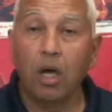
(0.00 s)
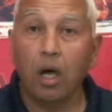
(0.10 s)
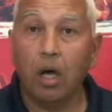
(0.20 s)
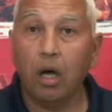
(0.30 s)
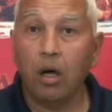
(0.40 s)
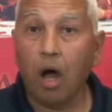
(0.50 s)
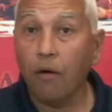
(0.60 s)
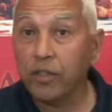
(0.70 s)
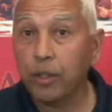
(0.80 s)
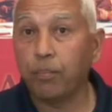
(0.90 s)

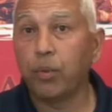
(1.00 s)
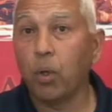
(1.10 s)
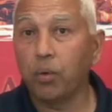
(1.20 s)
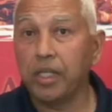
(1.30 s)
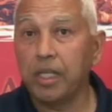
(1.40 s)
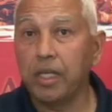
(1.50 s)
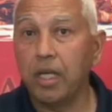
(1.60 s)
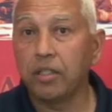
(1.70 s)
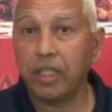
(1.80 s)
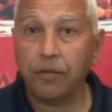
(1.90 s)
Obviously,
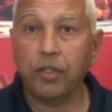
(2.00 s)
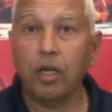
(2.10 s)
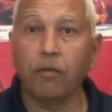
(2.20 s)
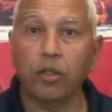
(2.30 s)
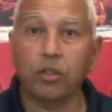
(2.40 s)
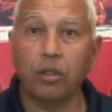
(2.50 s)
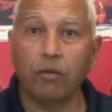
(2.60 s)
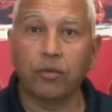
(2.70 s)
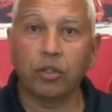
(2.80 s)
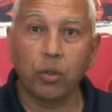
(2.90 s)
the safety
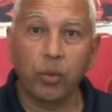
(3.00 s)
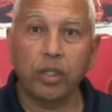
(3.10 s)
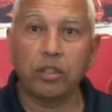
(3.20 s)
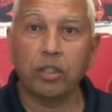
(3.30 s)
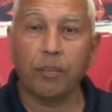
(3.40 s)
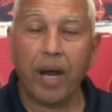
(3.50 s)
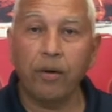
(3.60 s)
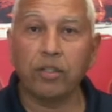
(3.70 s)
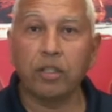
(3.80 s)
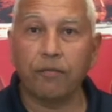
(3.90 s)
of the students and the
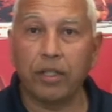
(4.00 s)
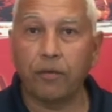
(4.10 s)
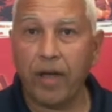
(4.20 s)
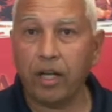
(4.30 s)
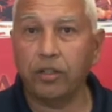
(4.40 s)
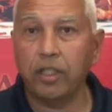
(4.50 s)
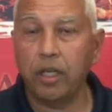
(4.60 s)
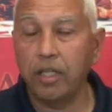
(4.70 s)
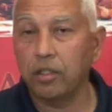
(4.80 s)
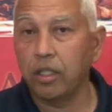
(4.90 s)
parents and the faculty
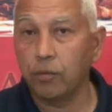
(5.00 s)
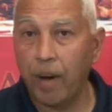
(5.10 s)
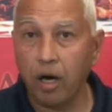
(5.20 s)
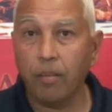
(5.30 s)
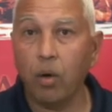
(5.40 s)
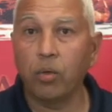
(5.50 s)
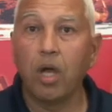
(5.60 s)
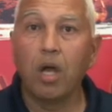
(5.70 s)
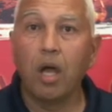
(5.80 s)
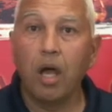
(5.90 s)
is paramount,
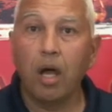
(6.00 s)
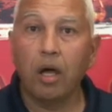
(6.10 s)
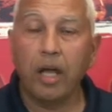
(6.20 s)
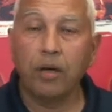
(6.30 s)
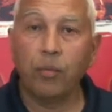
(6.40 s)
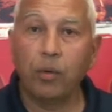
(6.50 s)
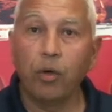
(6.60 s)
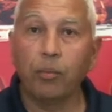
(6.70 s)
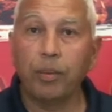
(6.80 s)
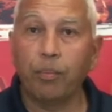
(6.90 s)
and we
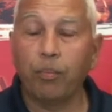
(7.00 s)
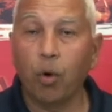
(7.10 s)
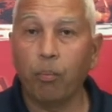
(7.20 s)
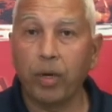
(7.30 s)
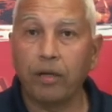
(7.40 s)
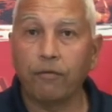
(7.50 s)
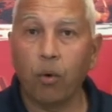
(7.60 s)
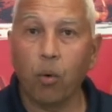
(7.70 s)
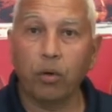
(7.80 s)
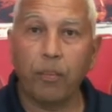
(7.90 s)
will be bringing
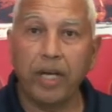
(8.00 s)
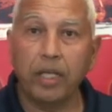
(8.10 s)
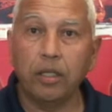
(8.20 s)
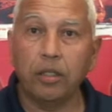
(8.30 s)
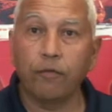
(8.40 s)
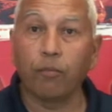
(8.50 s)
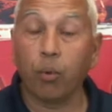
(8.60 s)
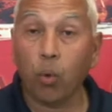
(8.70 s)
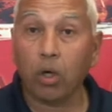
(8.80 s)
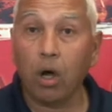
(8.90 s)
forward many different
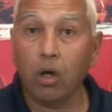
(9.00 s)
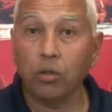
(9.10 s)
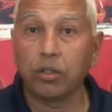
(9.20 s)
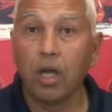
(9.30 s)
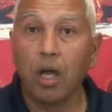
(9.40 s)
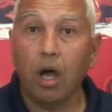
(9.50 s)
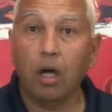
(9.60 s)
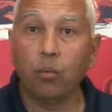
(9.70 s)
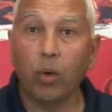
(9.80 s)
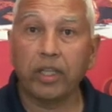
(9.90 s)
protocols
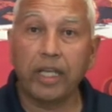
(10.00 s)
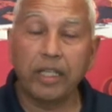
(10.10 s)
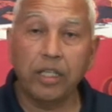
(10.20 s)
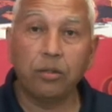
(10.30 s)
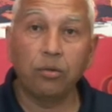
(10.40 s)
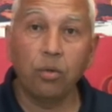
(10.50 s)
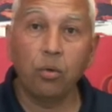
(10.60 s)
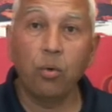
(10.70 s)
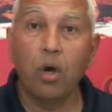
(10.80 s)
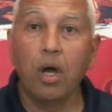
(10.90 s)
on what they need to do